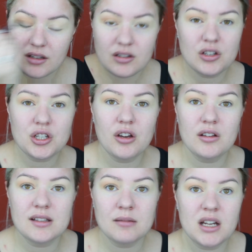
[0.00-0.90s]
No
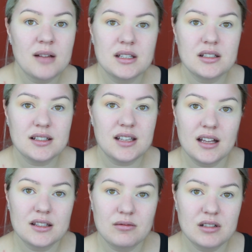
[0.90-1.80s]
joke, sometimes it just
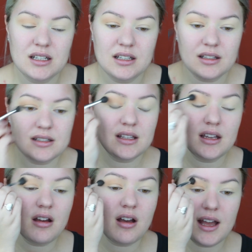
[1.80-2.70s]
gets
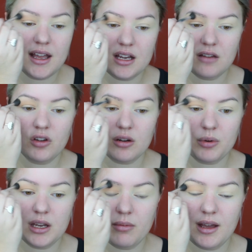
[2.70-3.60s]
ridiculously high and you've got to
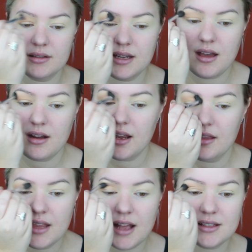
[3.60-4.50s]
bring it back down,
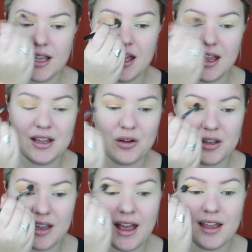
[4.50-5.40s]
and that's
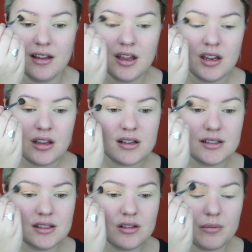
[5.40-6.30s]
okay
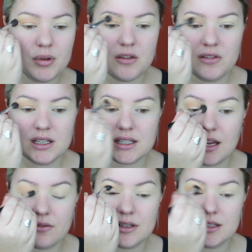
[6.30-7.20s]
because it's not perfect
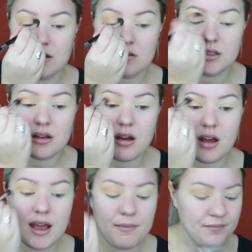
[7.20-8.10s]
every single
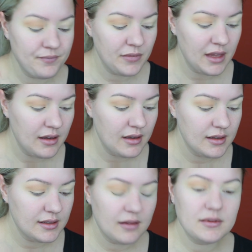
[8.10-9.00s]
time.
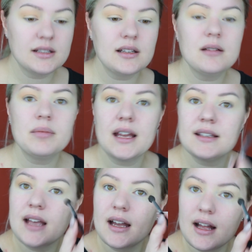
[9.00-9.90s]
So I'm just going to
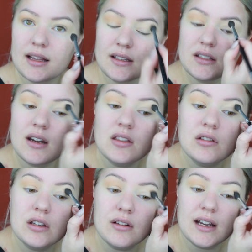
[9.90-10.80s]
place that colour straight
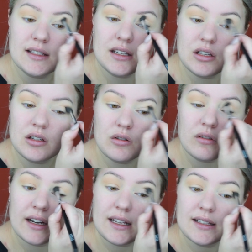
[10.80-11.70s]
through the crease, and you can
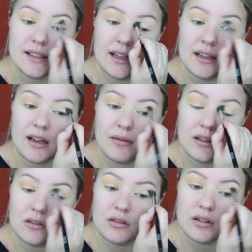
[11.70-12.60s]
already see it coming
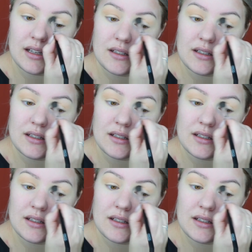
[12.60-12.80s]
through.